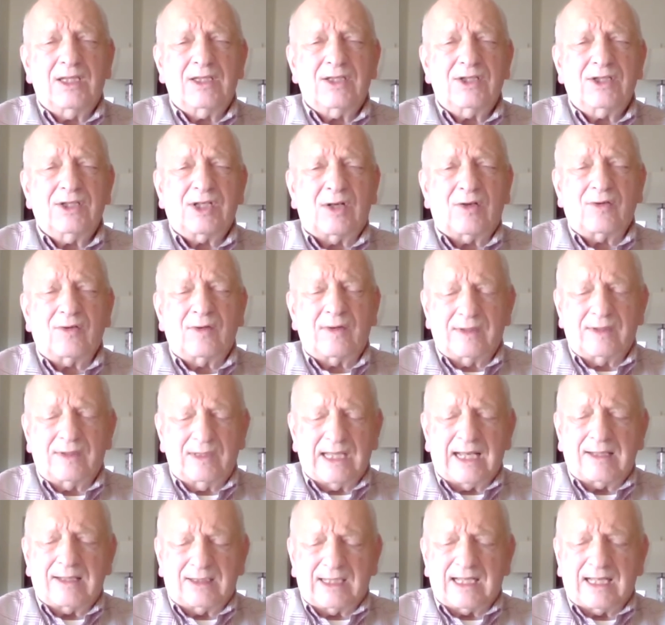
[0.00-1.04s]
So
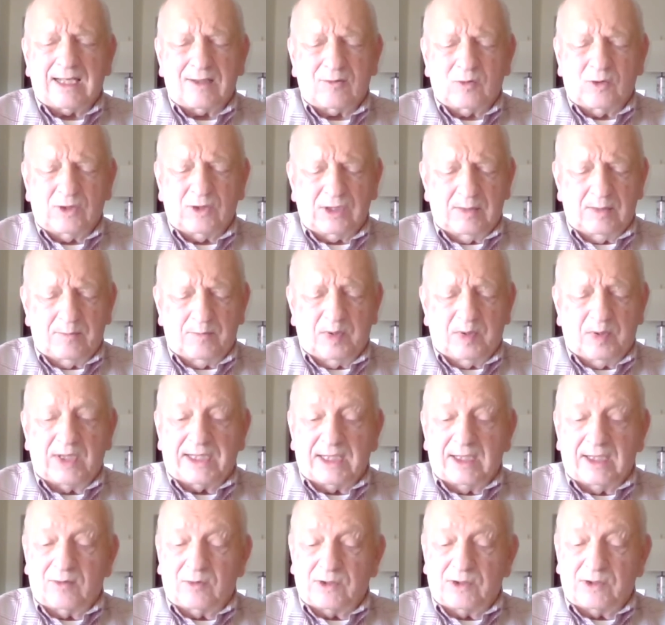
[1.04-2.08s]
that was, but
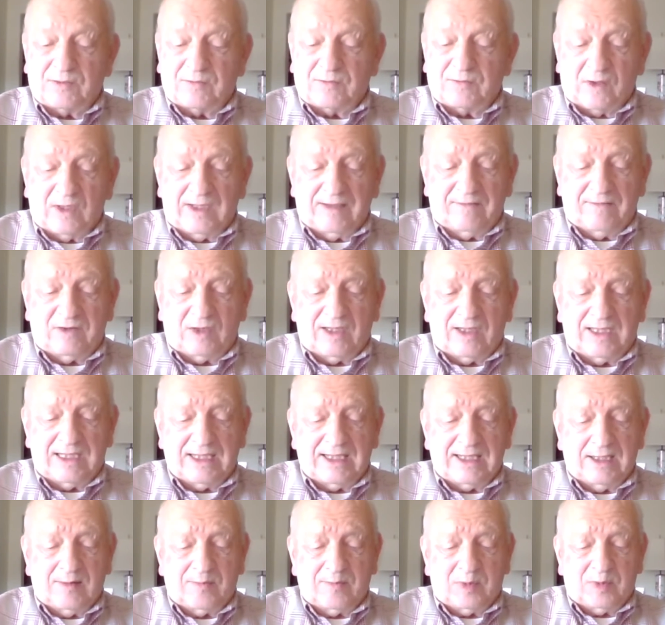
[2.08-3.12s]
it was a fine flying
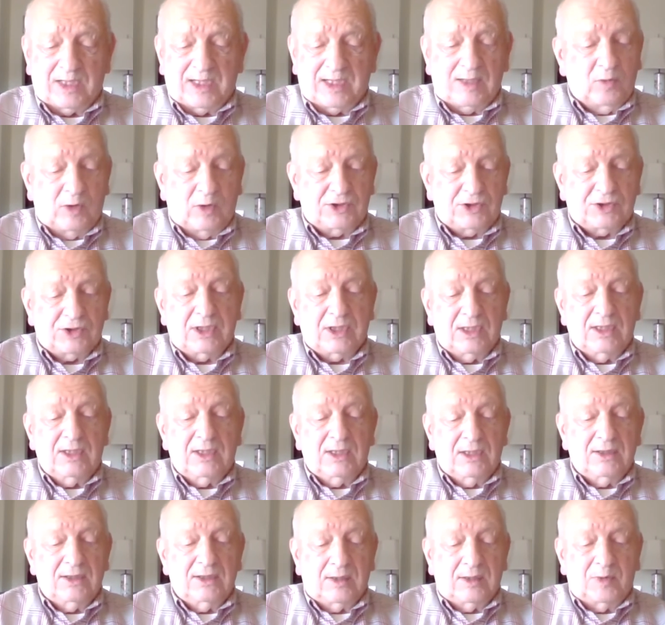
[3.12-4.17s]
airplane, which
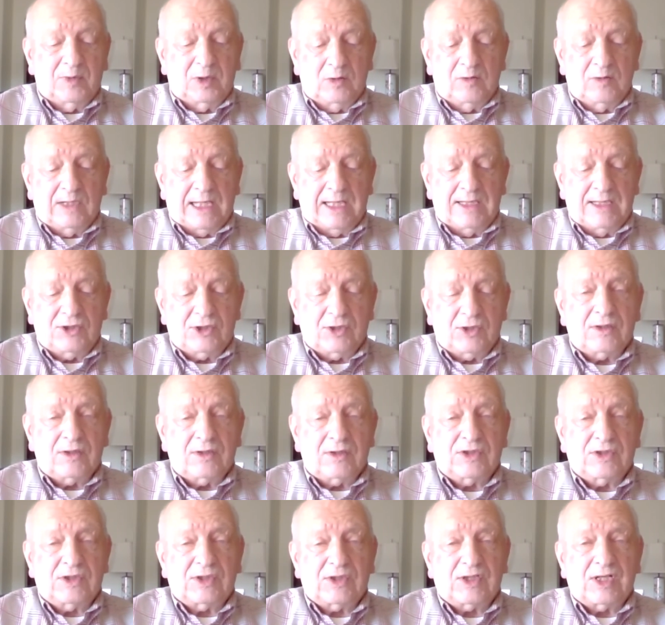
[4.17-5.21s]
the Blue
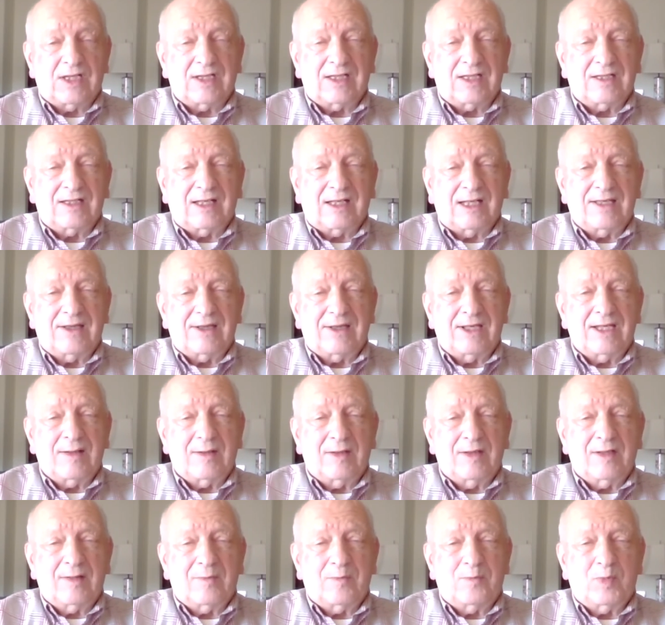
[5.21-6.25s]
Angels, I think,
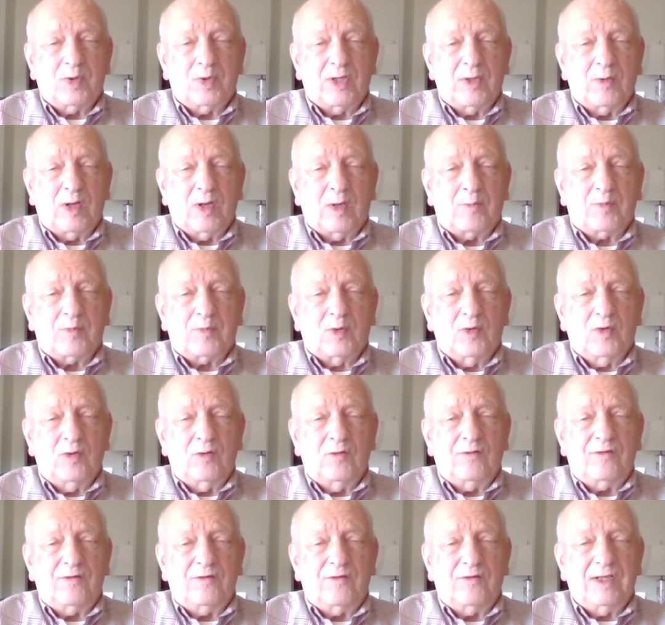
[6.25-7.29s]
pretty well
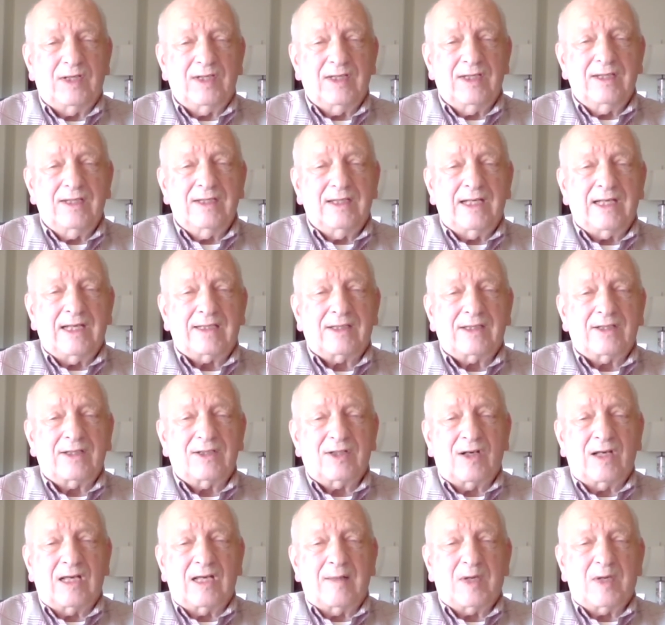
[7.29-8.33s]
proved at the
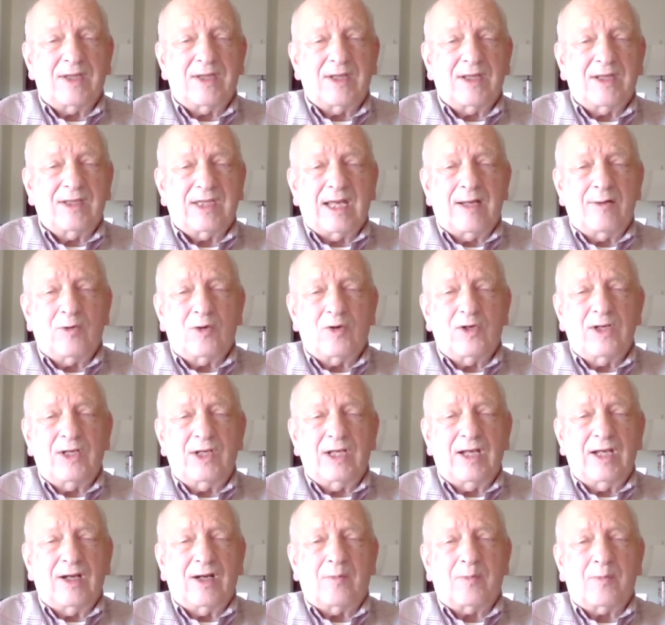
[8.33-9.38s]
time. I they were in the
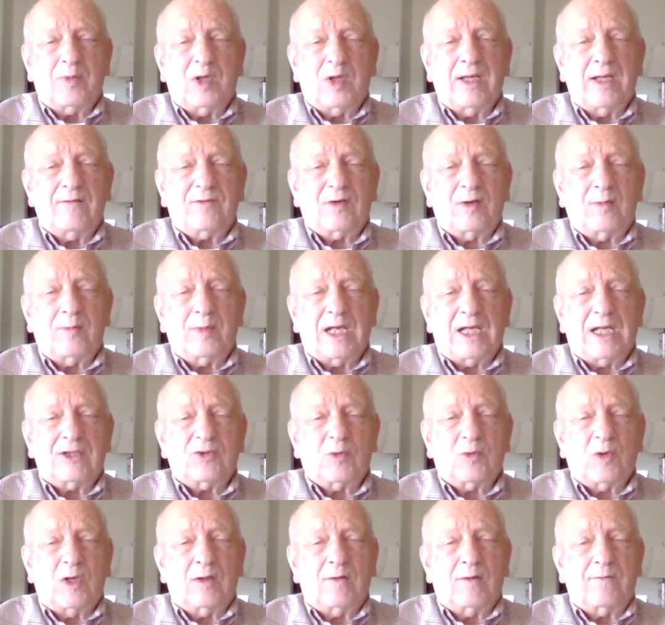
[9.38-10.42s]
airplane for about
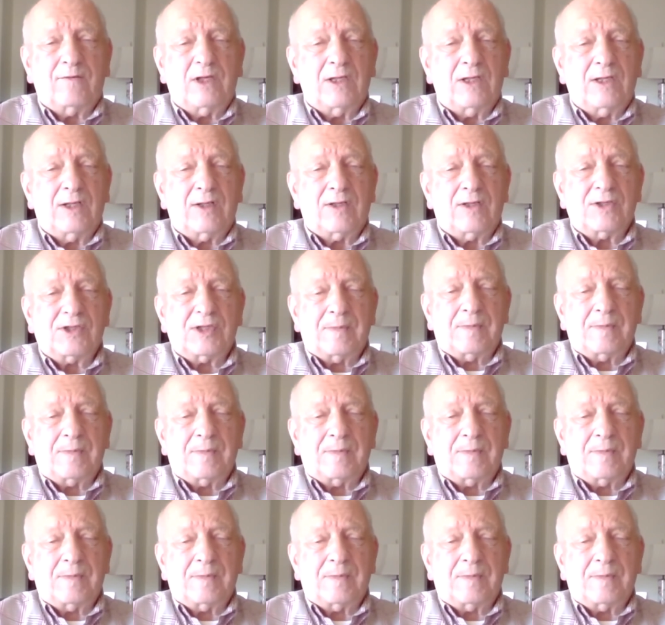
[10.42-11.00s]
12 years.